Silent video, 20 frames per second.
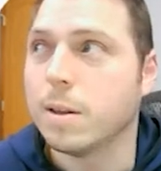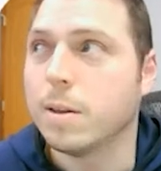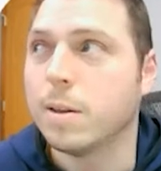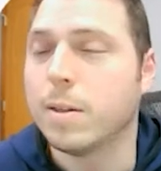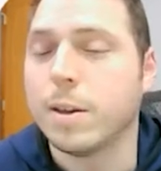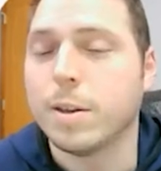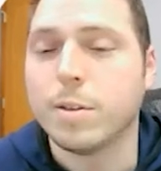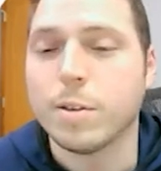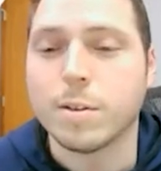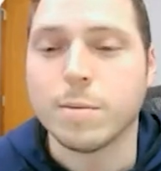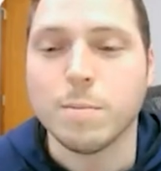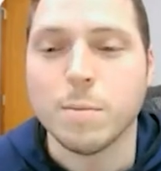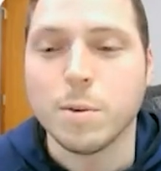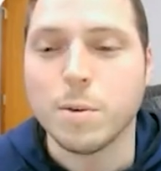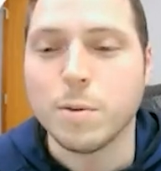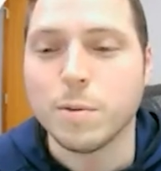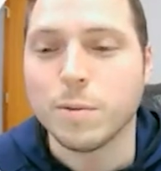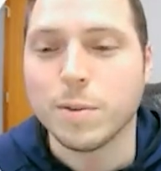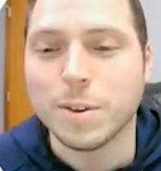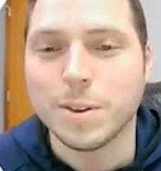They just
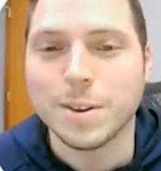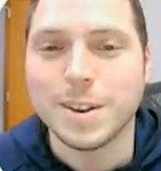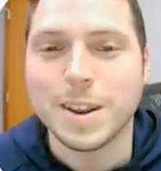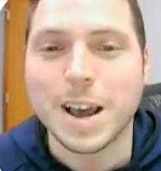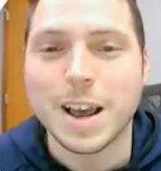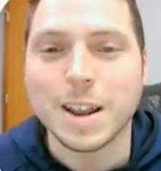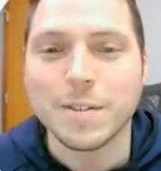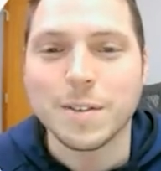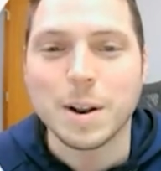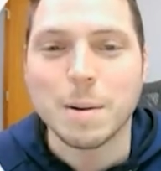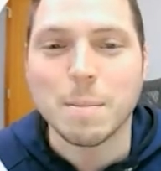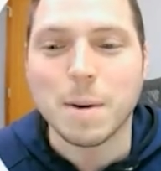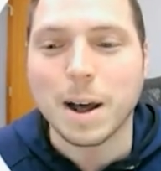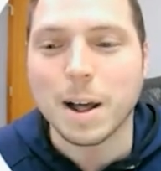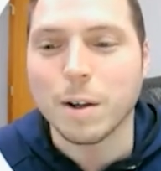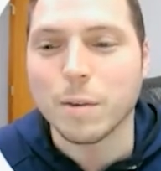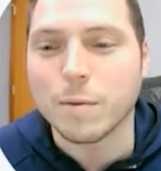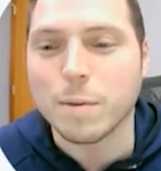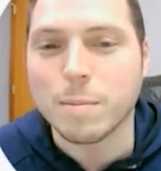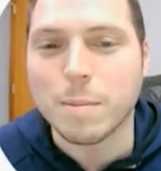moved not even a
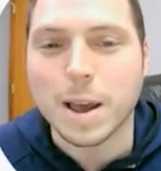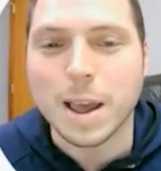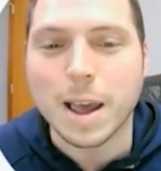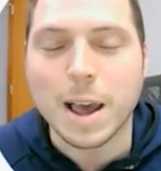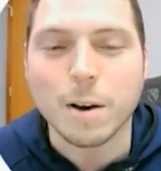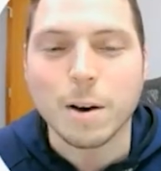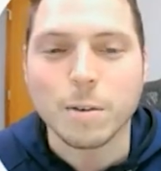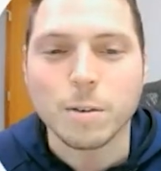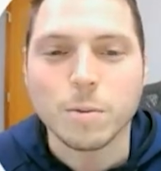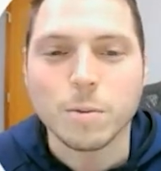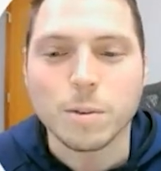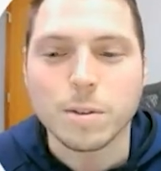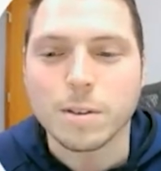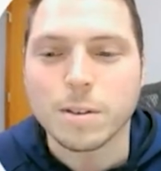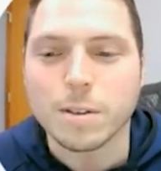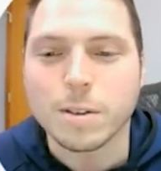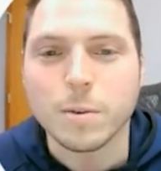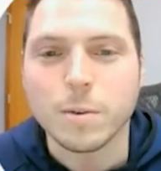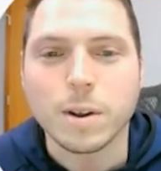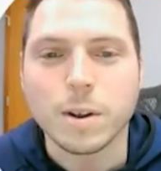mile from my house, which is
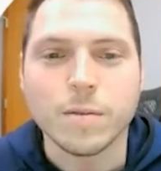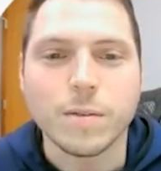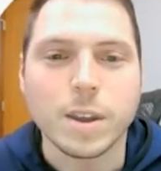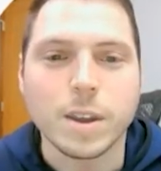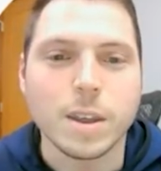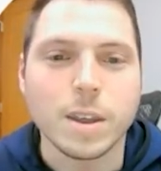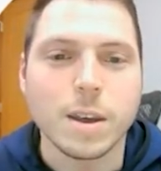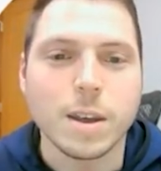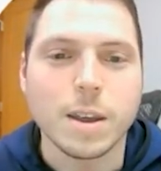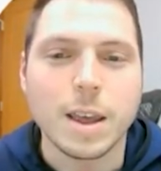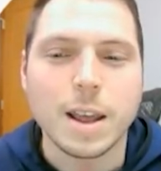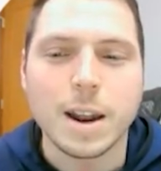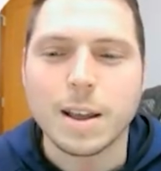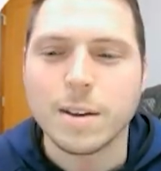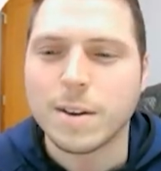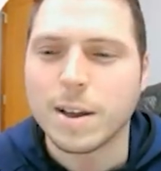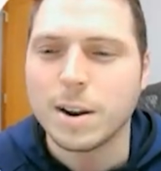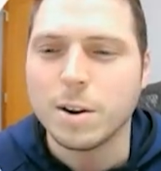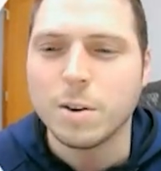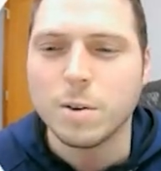so convenient. And
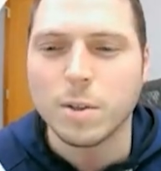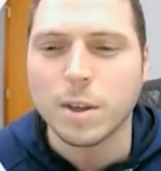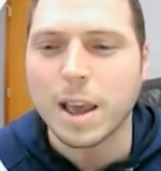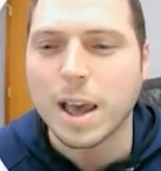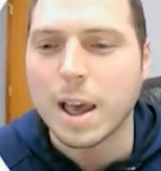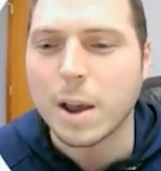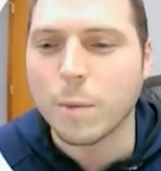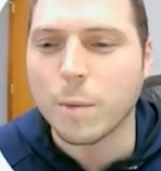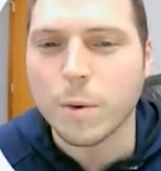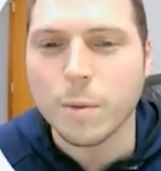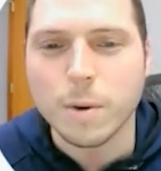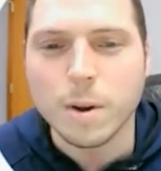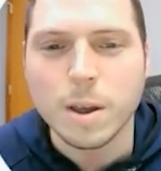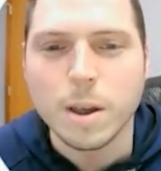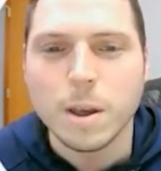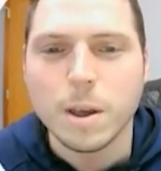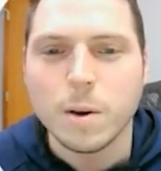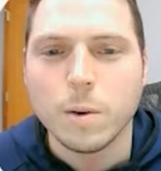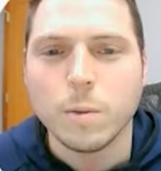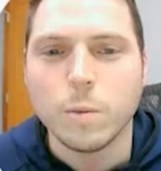I knew the guy. We
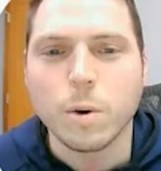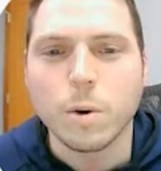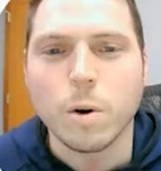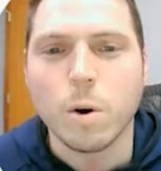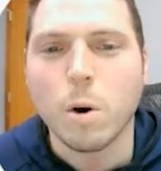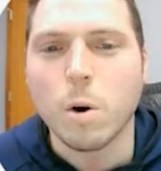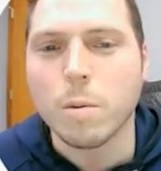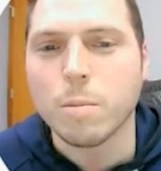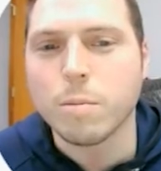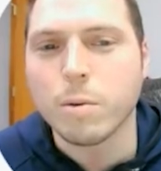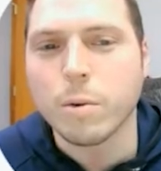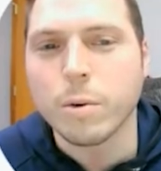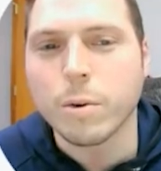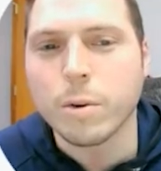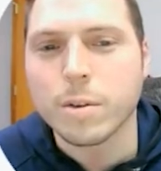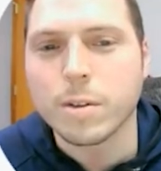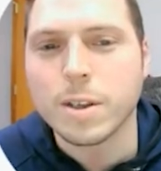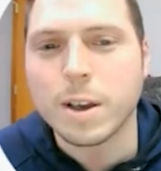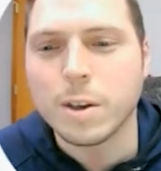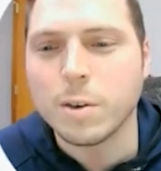were home
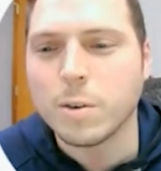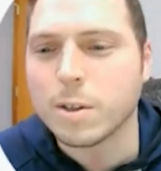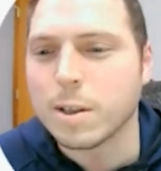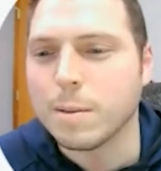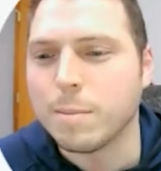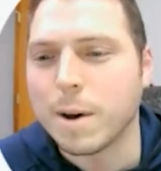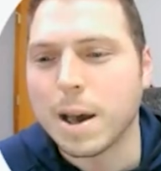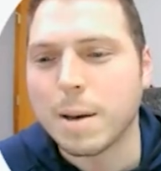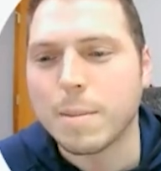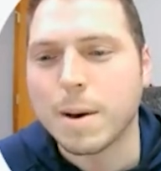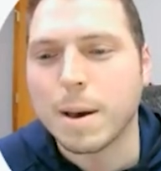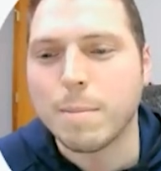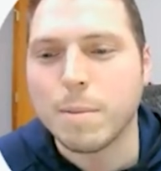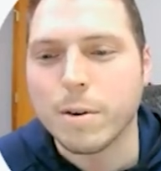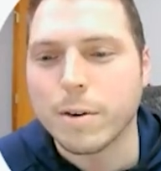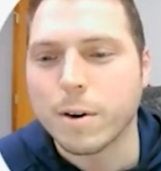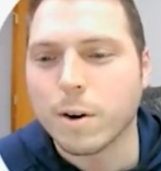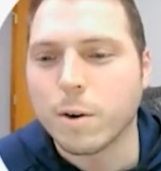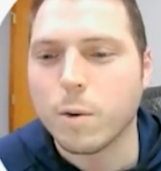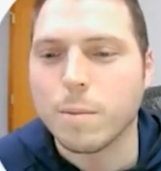brewers. I used to buy my
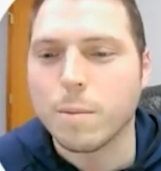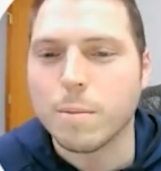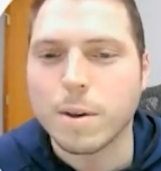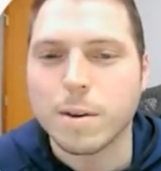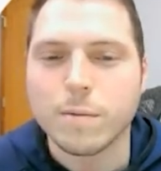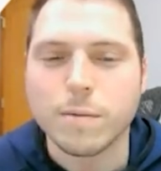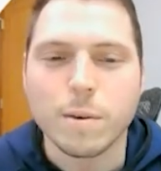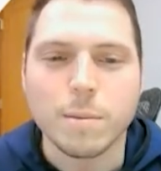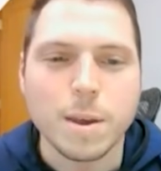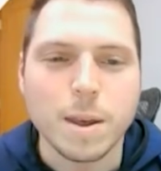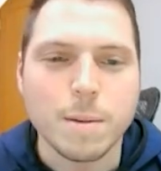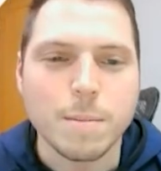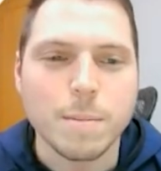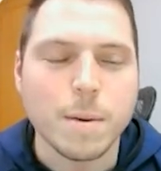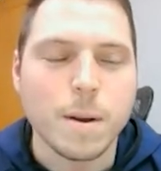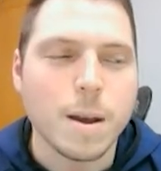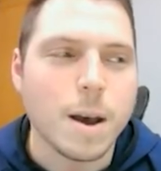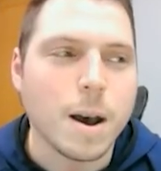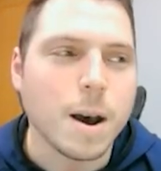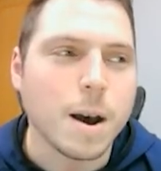beer equipment from him.
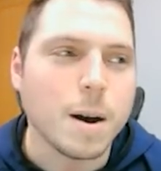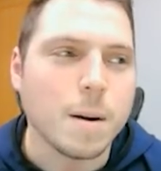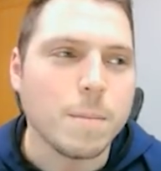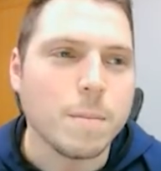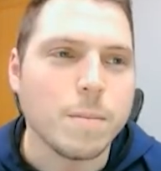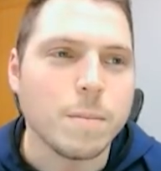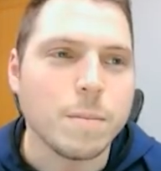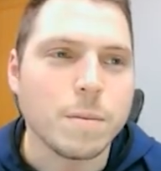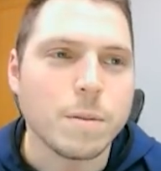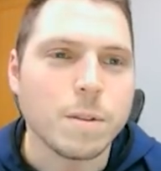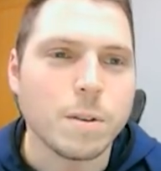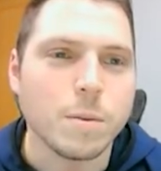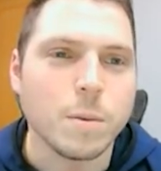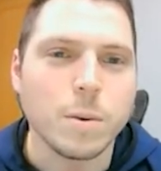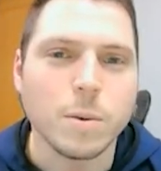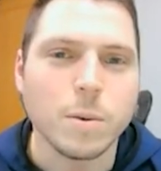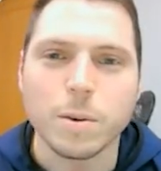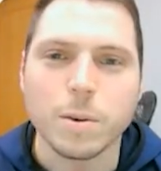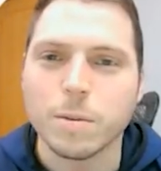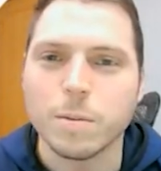So we
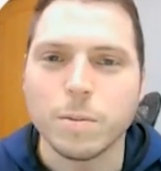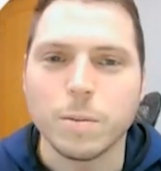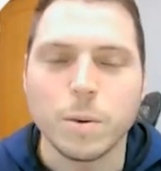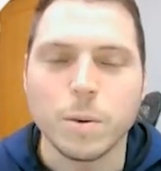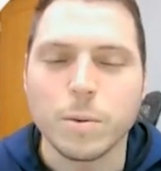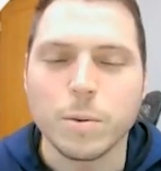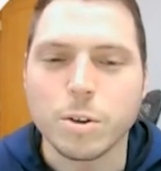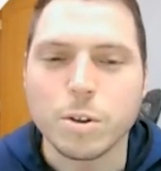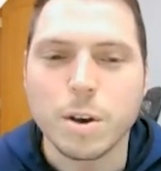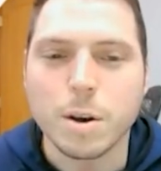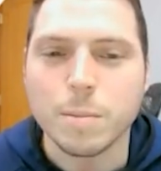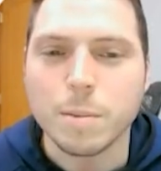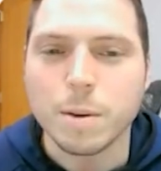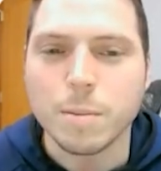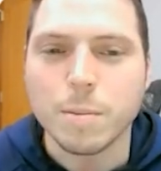were chummy